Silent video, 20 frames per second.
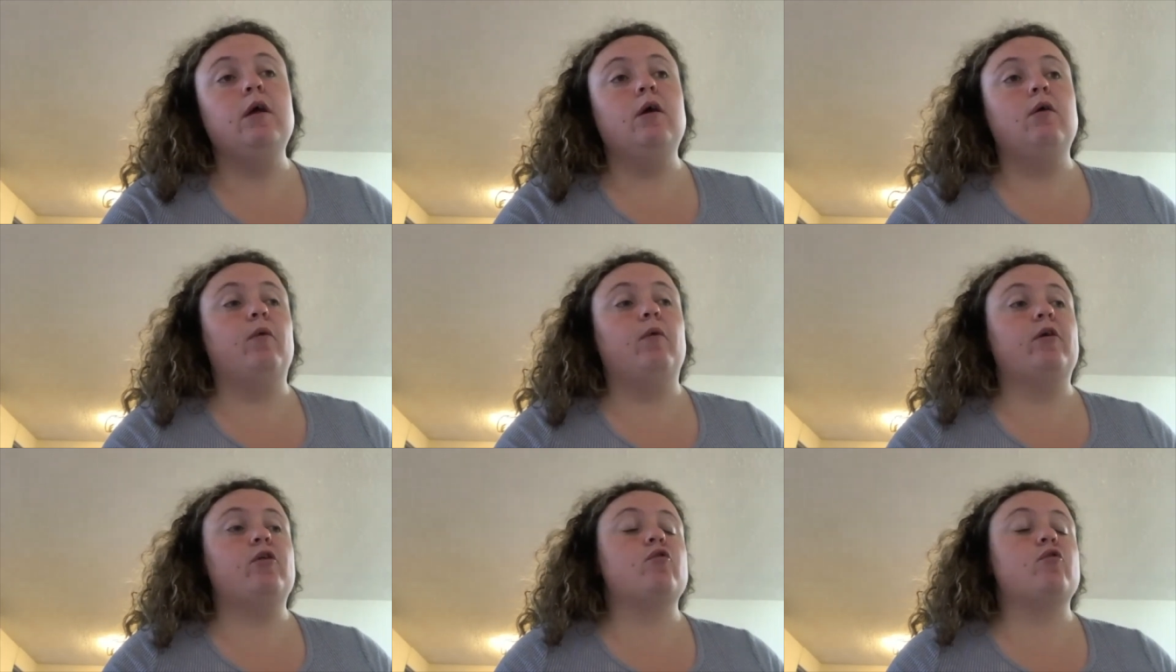
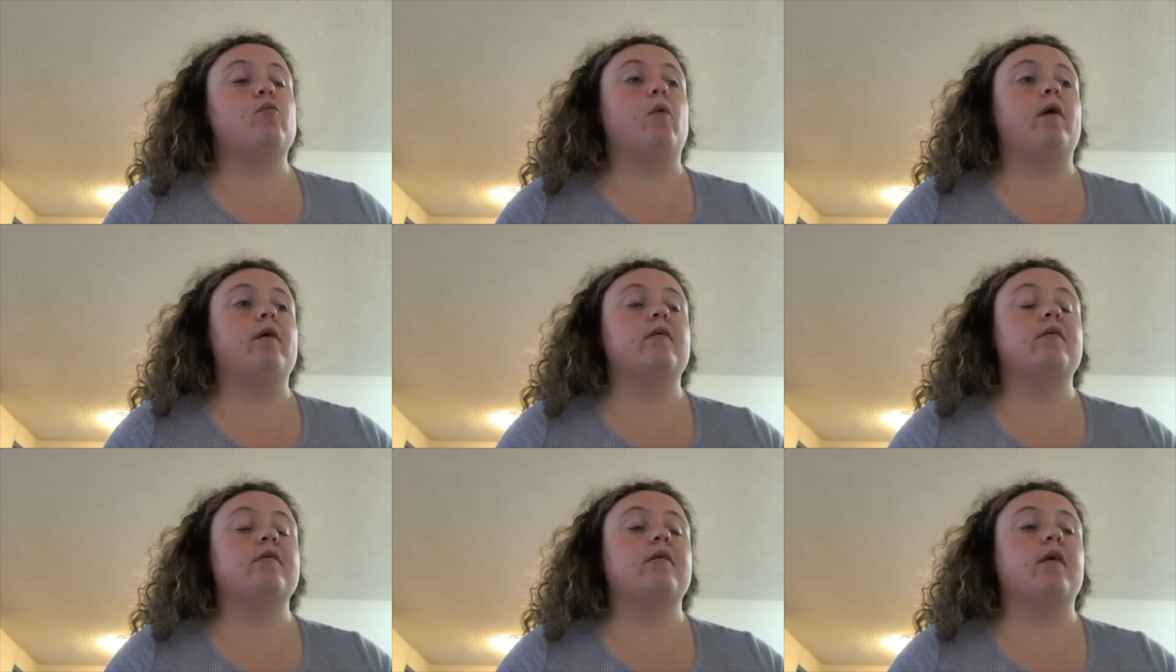which
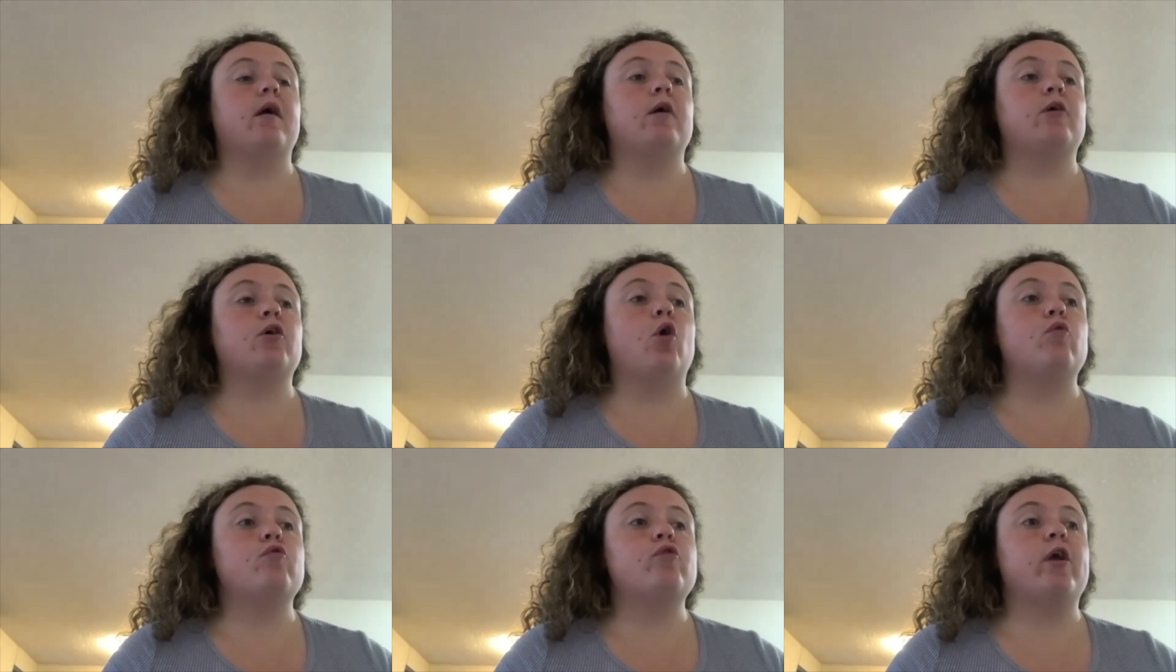was
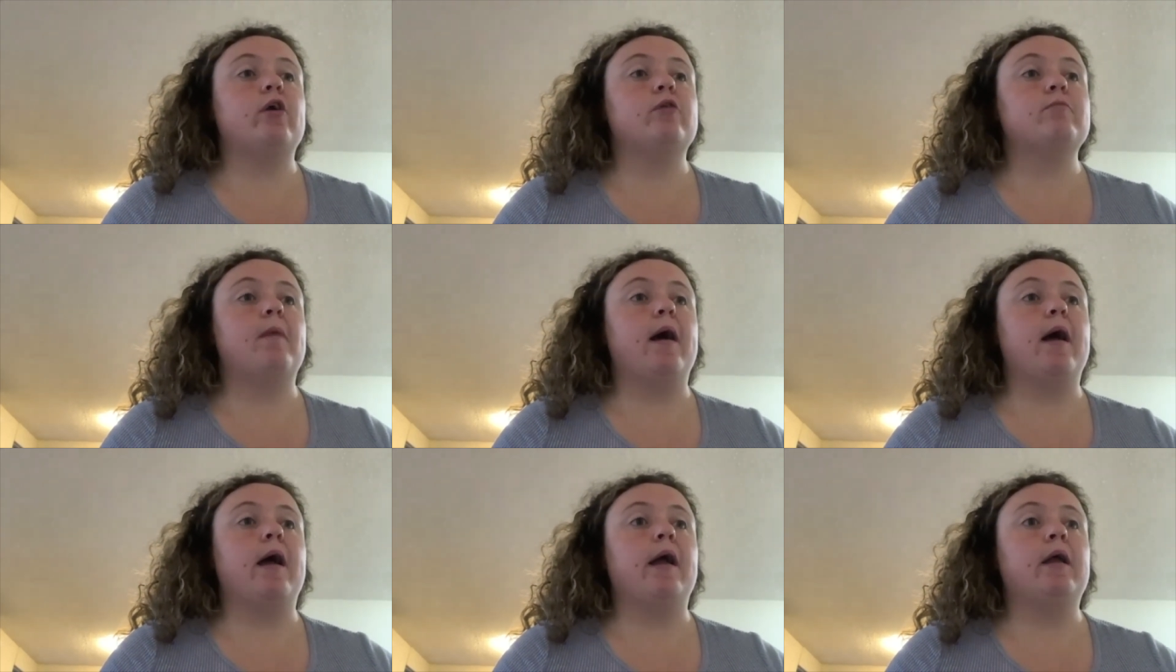co-chaired
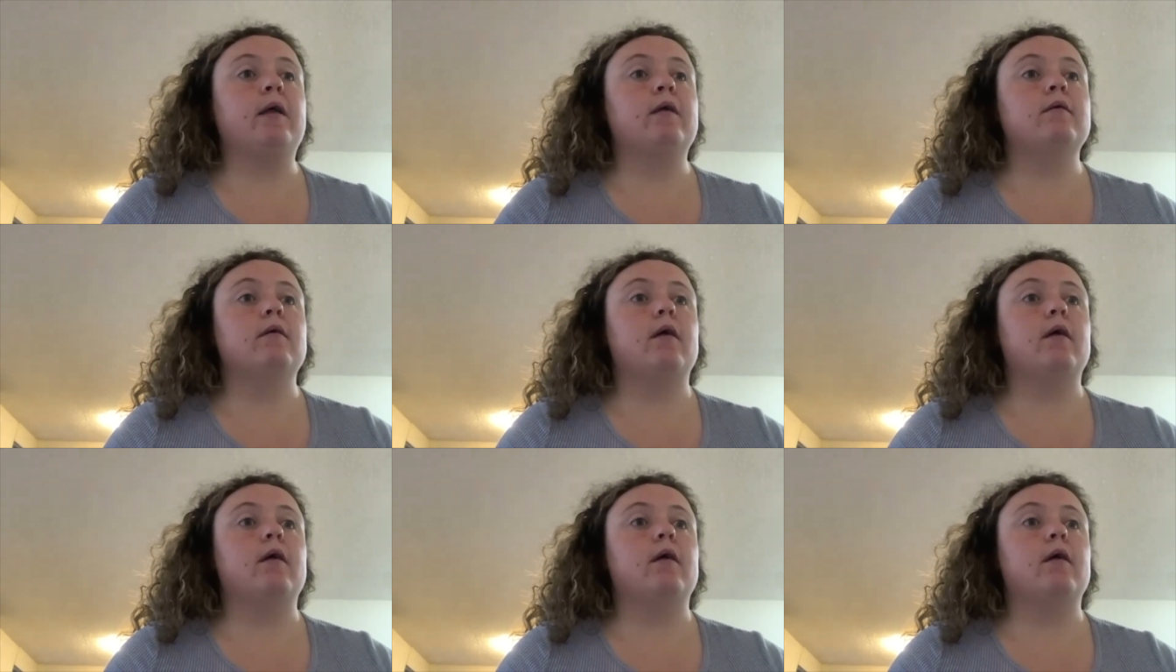by